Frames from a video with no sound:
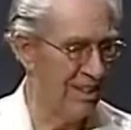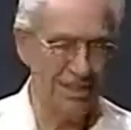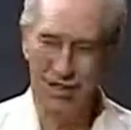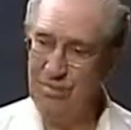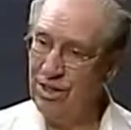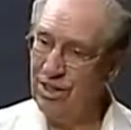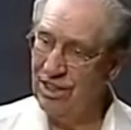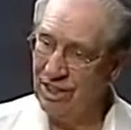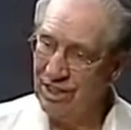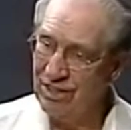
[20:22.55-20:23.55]
At the
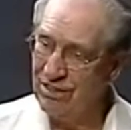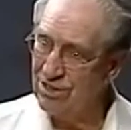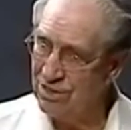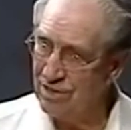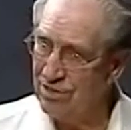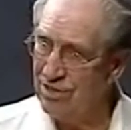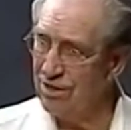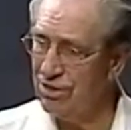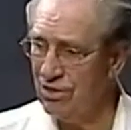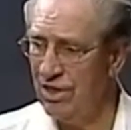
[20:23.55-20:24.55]
beginning of the
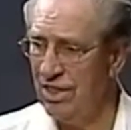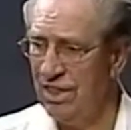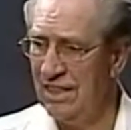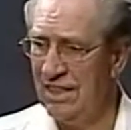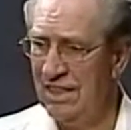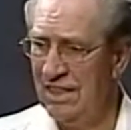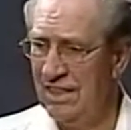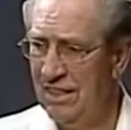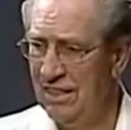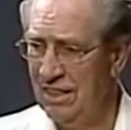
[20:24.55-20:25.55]
7-year treaty.
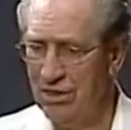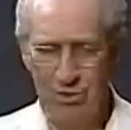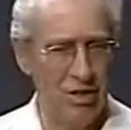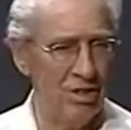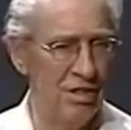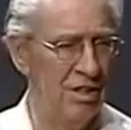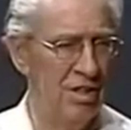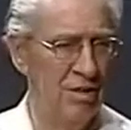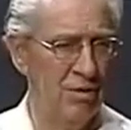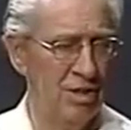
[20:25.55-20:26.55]
That's one of
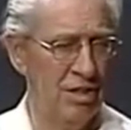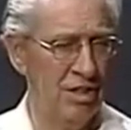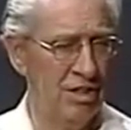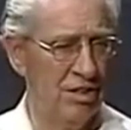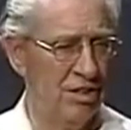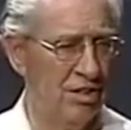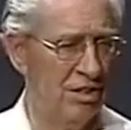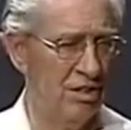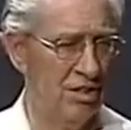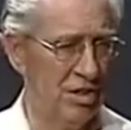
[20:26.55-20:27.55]
the
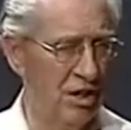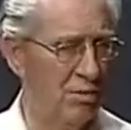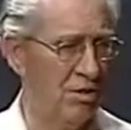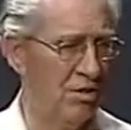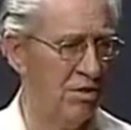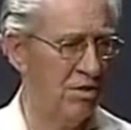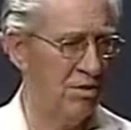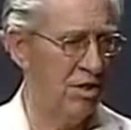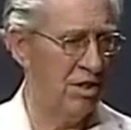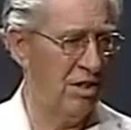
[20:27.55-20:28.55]
statements of the
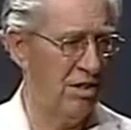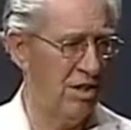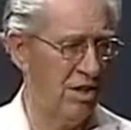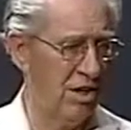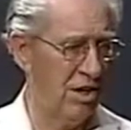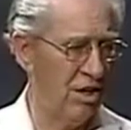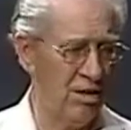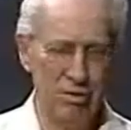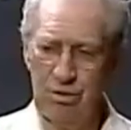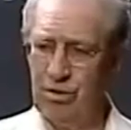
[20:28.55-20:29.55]
treaty, that the
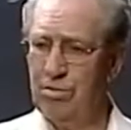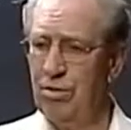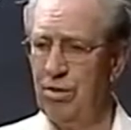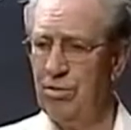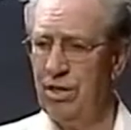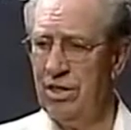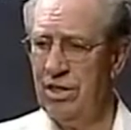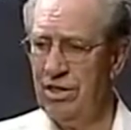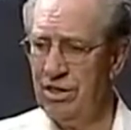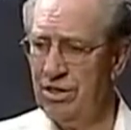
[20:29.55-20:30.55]
Arabs will
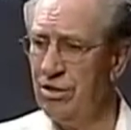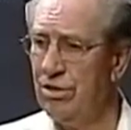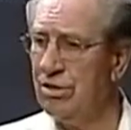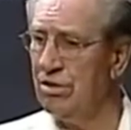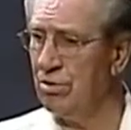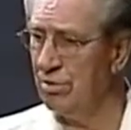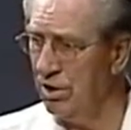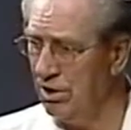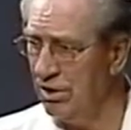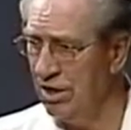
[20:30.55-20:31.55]
permit Israel to
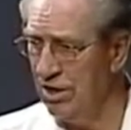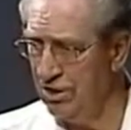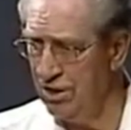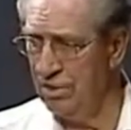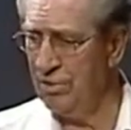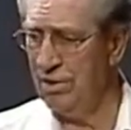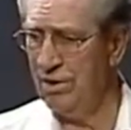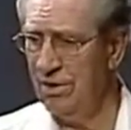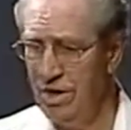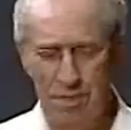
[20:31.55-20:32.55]
build a
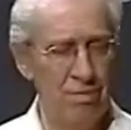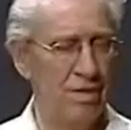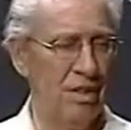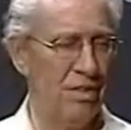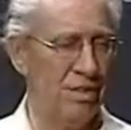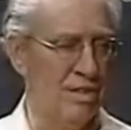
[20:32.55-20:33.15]
temple up on the